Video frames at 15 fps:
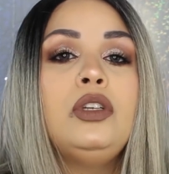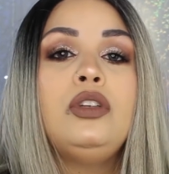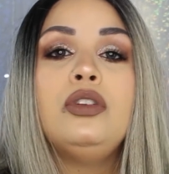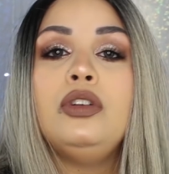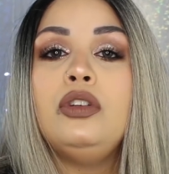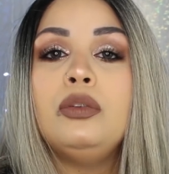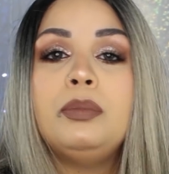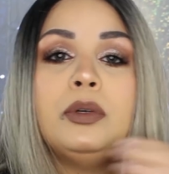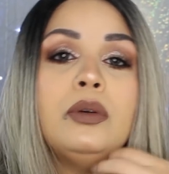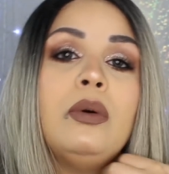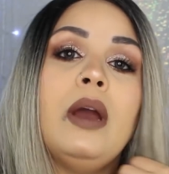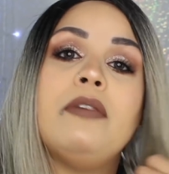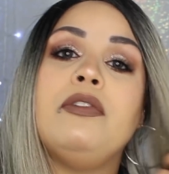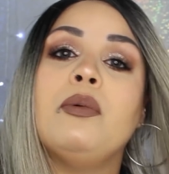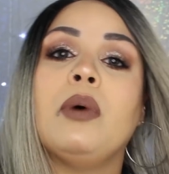do you, boo?
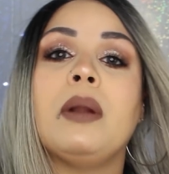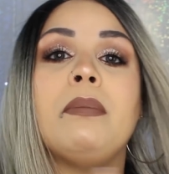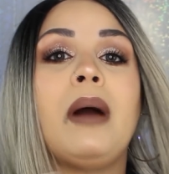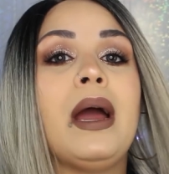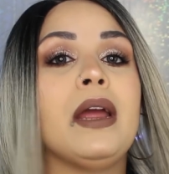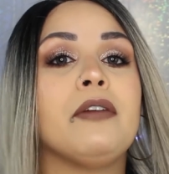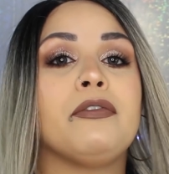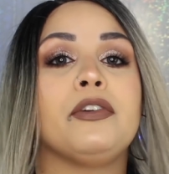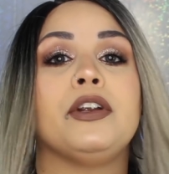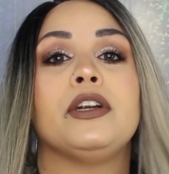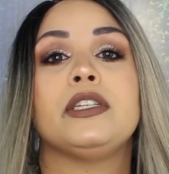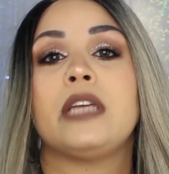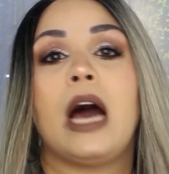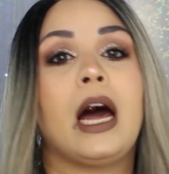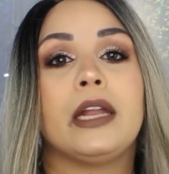If you want to buy it for
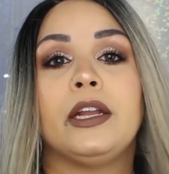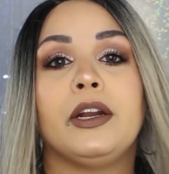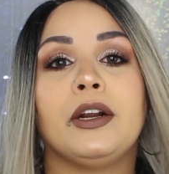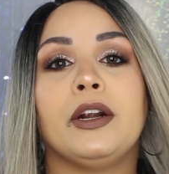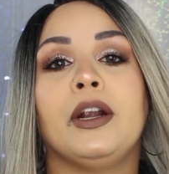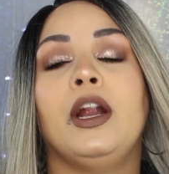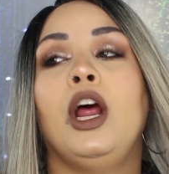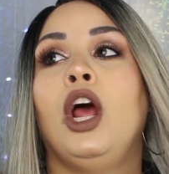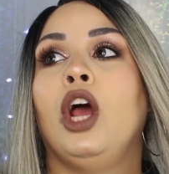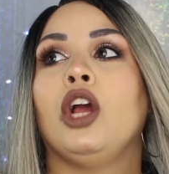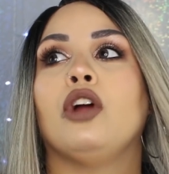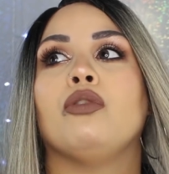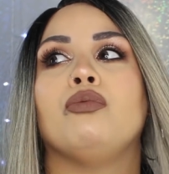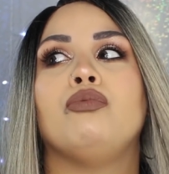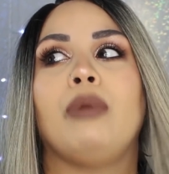your toddler,
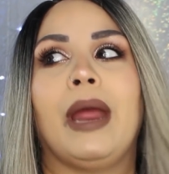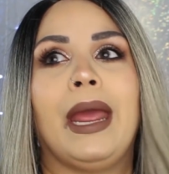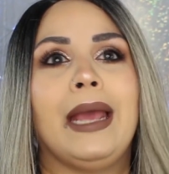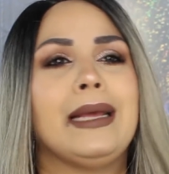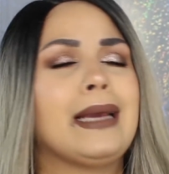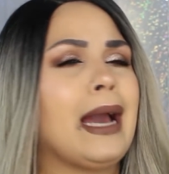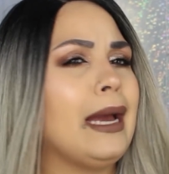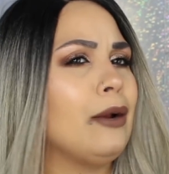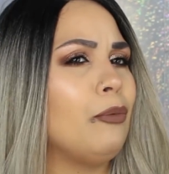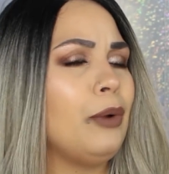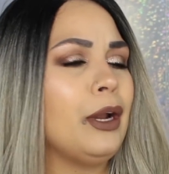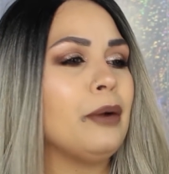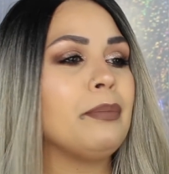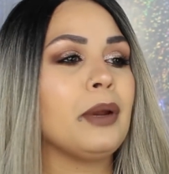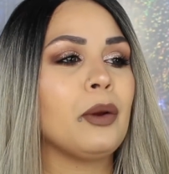great. Kind of
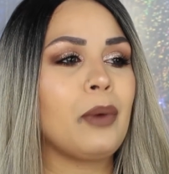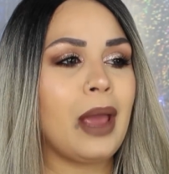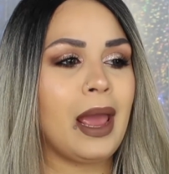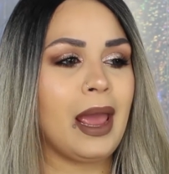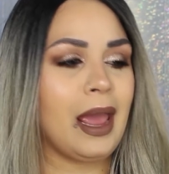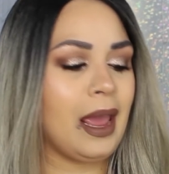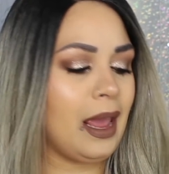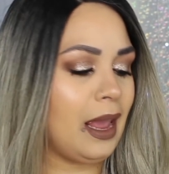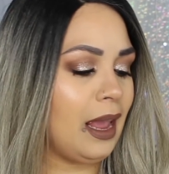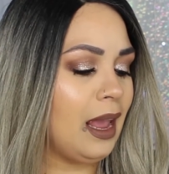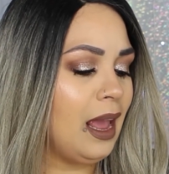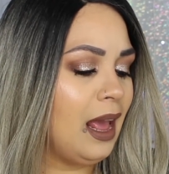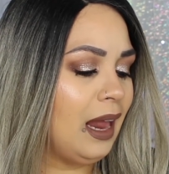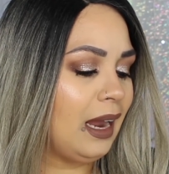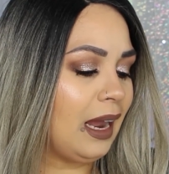weird, but okay.
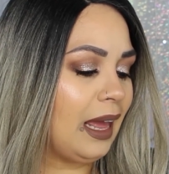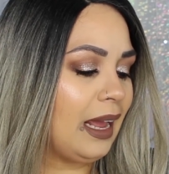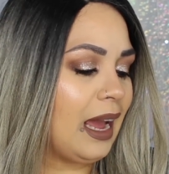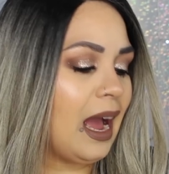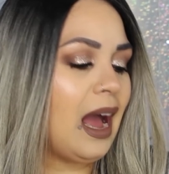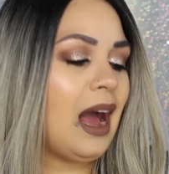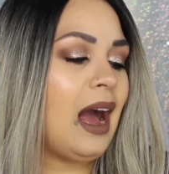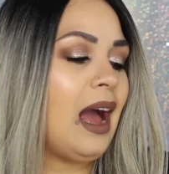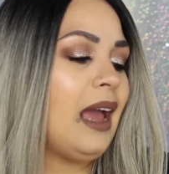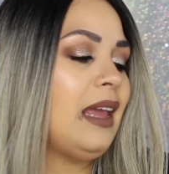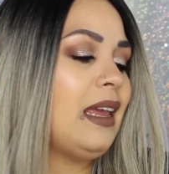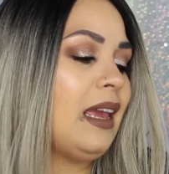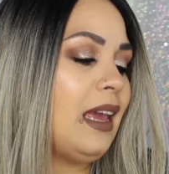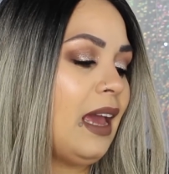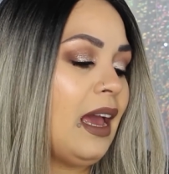Like, I
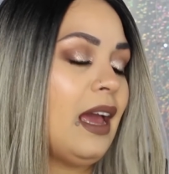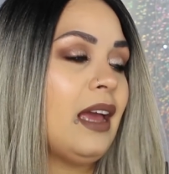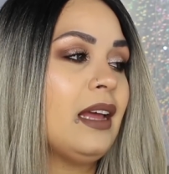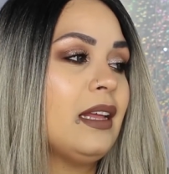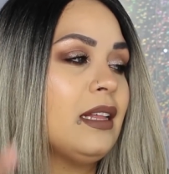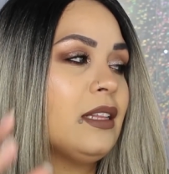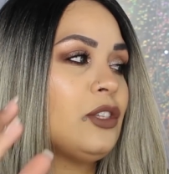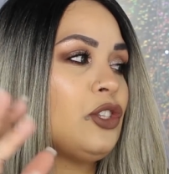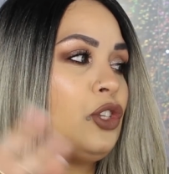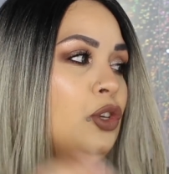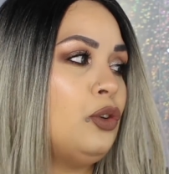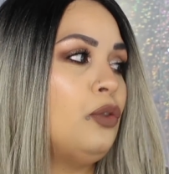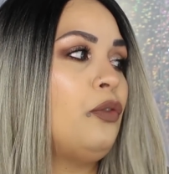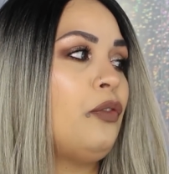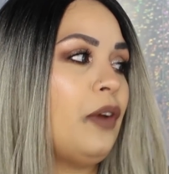get
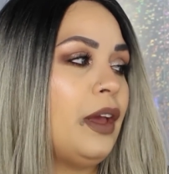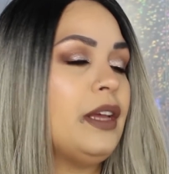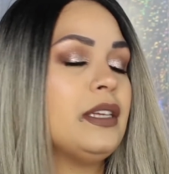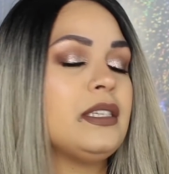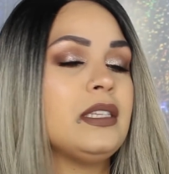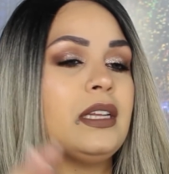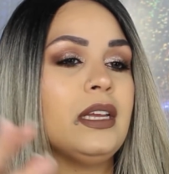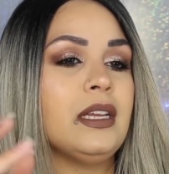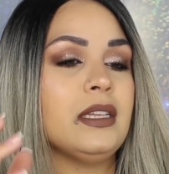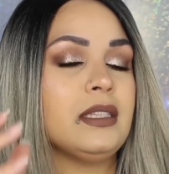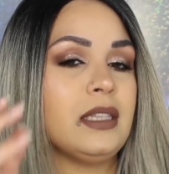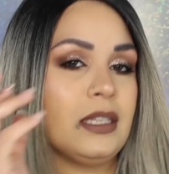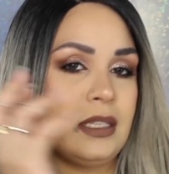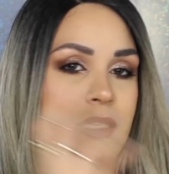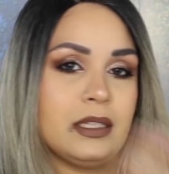Too Faced,
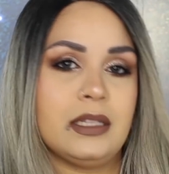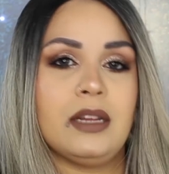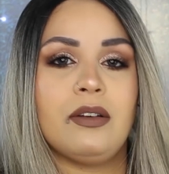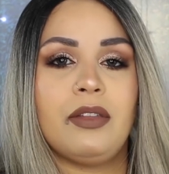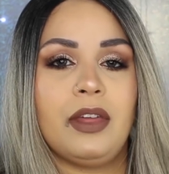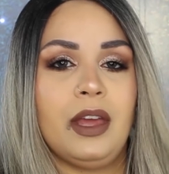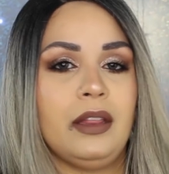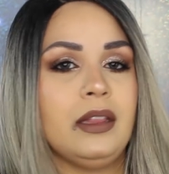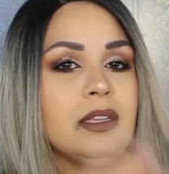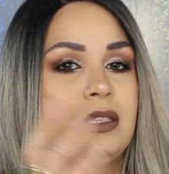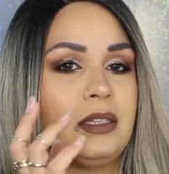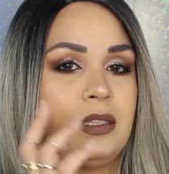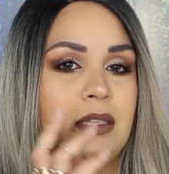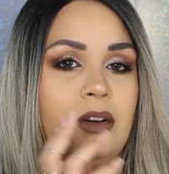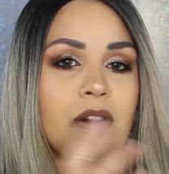this is their thing,
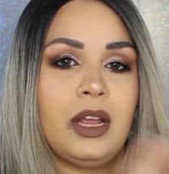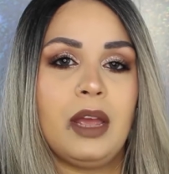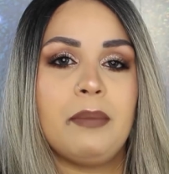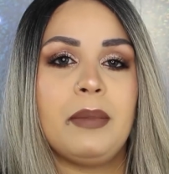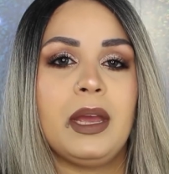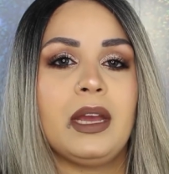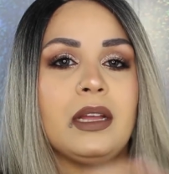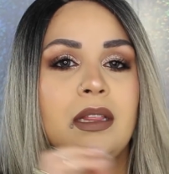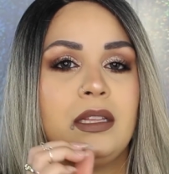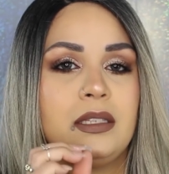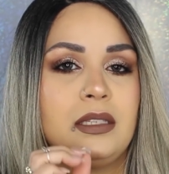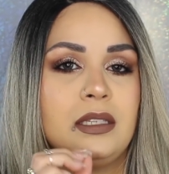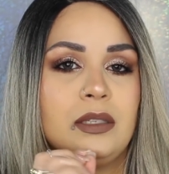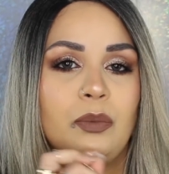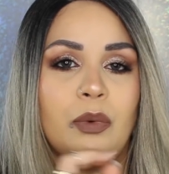this is their gimmick,
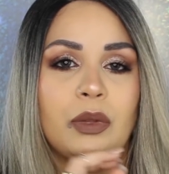this is